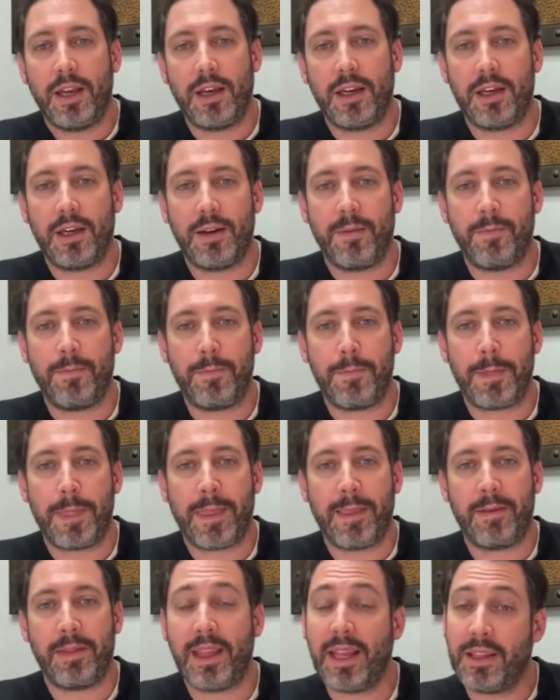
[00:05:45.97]

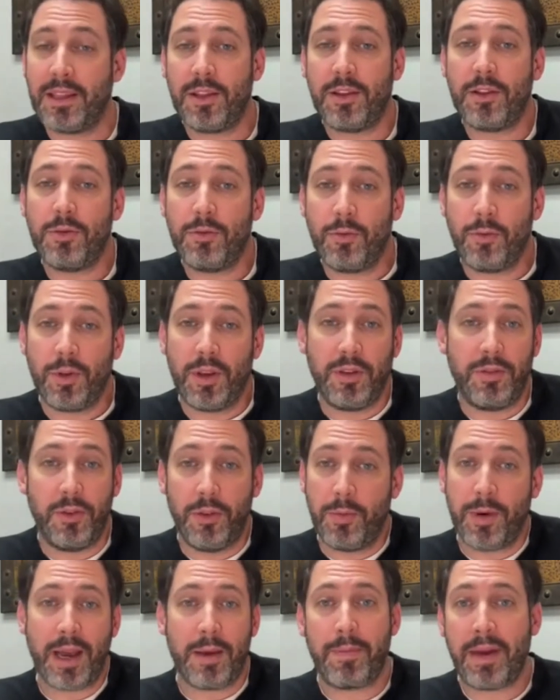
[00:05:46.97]
Then if
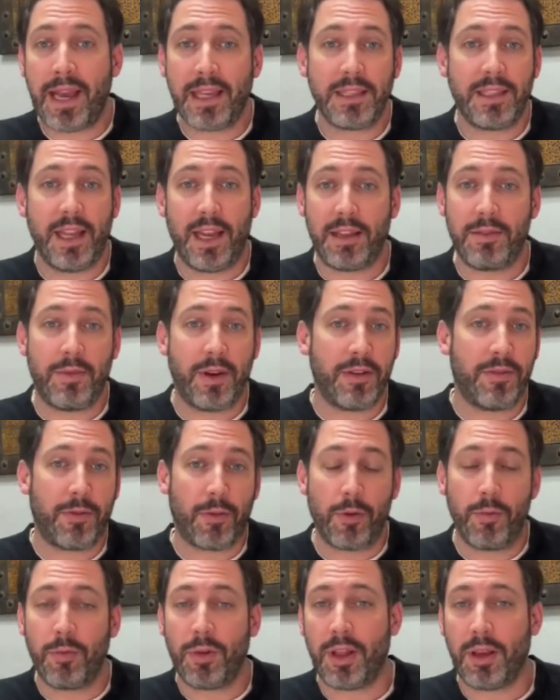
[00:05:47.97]
you bypass that by
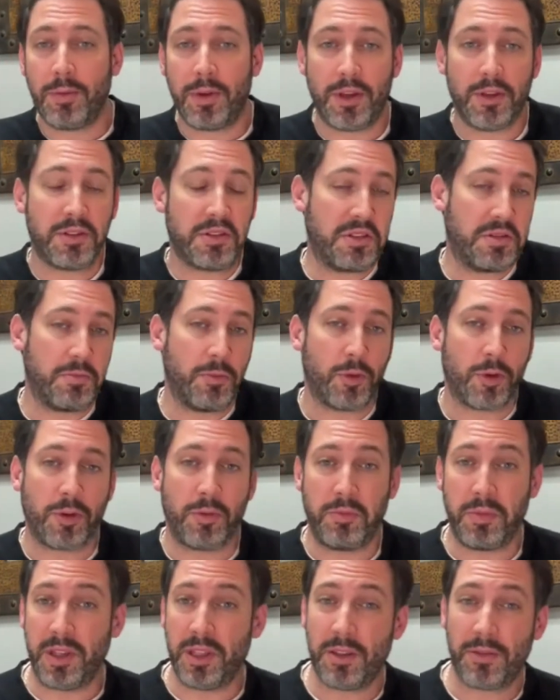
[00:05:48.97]
formula because it's more
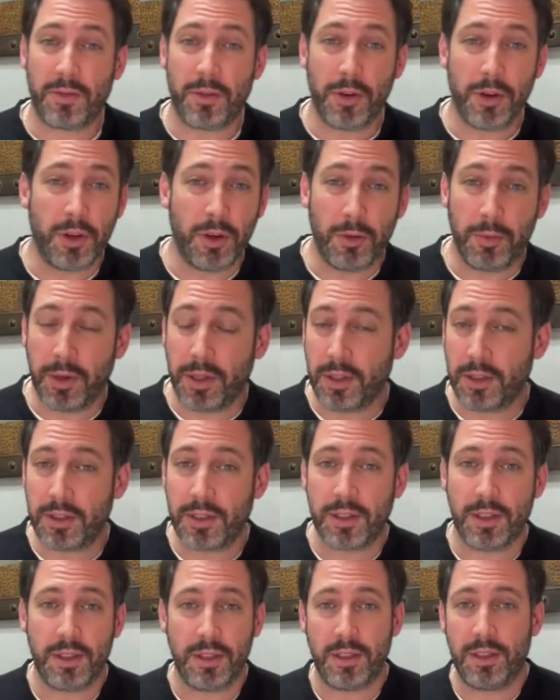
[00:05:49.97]
convenient for you,
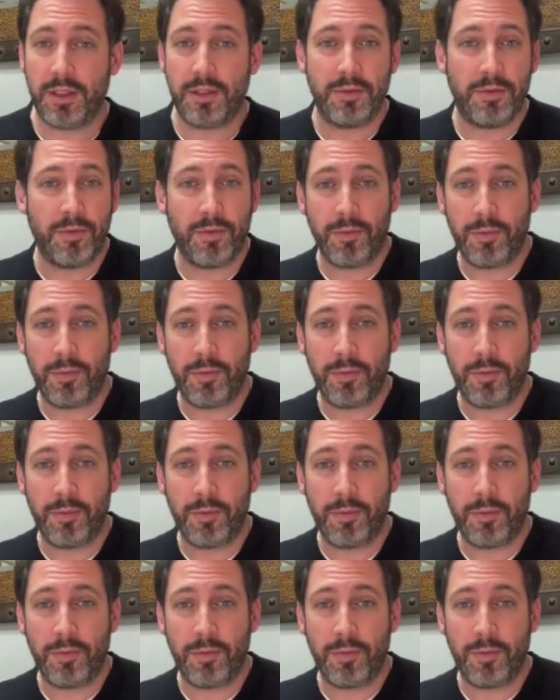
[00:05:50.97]
because it's